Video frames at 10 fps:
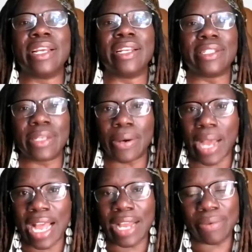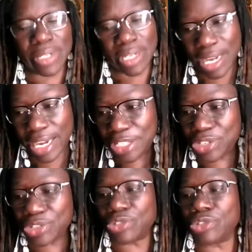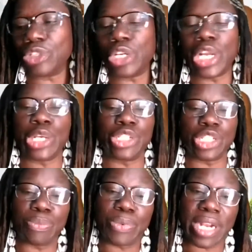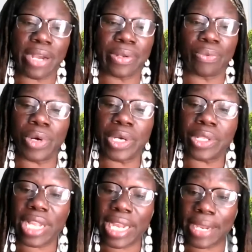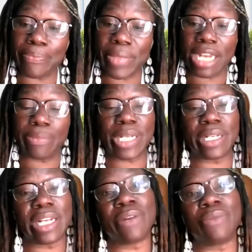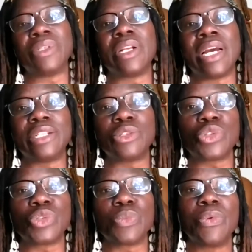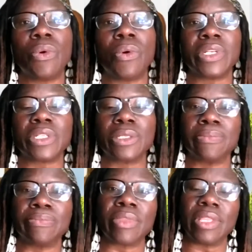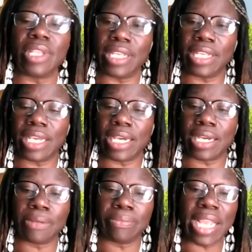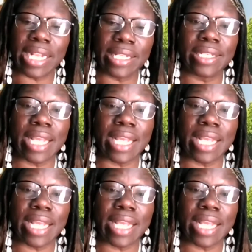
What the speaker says: So I would like to, just put out a word there. Anybody that would like to support the 8th